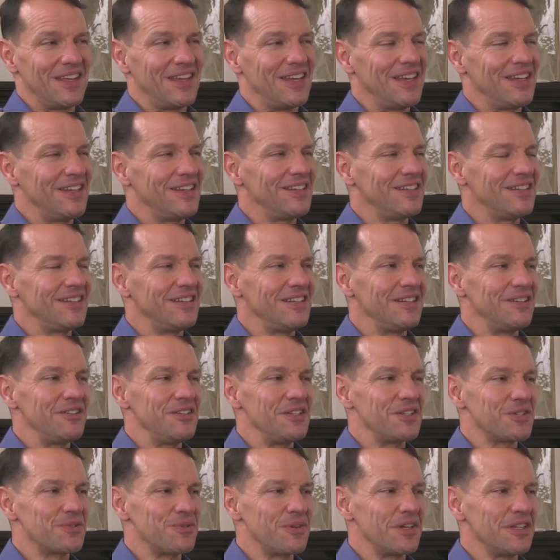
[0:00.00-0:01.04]
And the
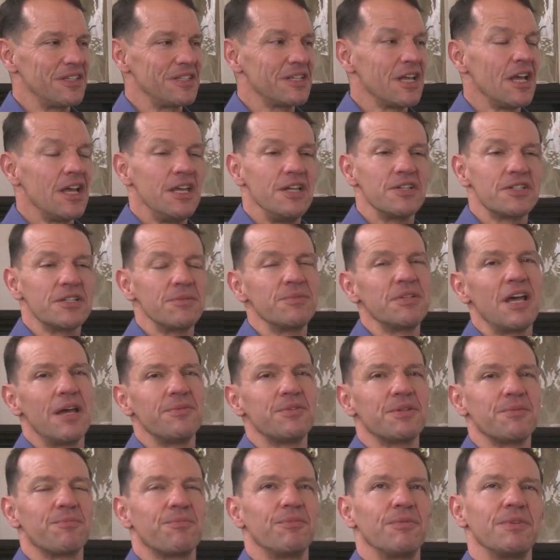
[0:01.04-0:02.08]
Israelis.
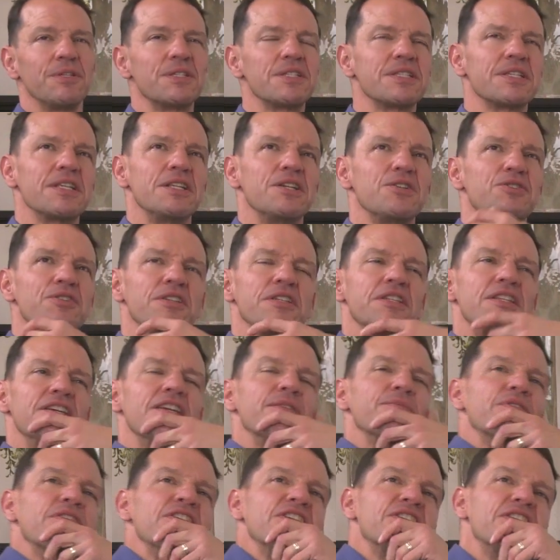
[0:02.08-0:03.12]
Sometimes this is an interesting
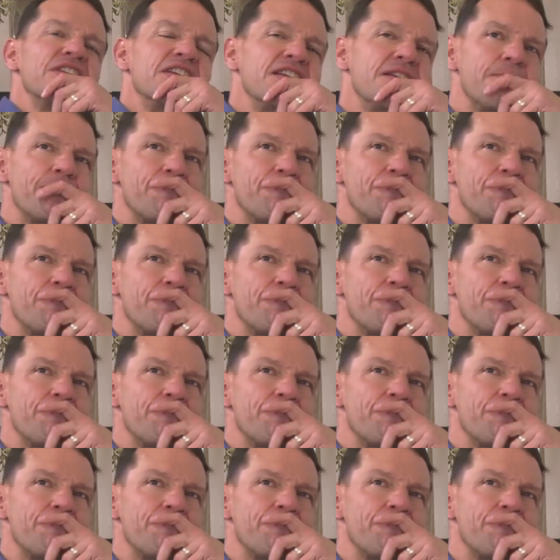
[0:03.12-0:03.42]
thing because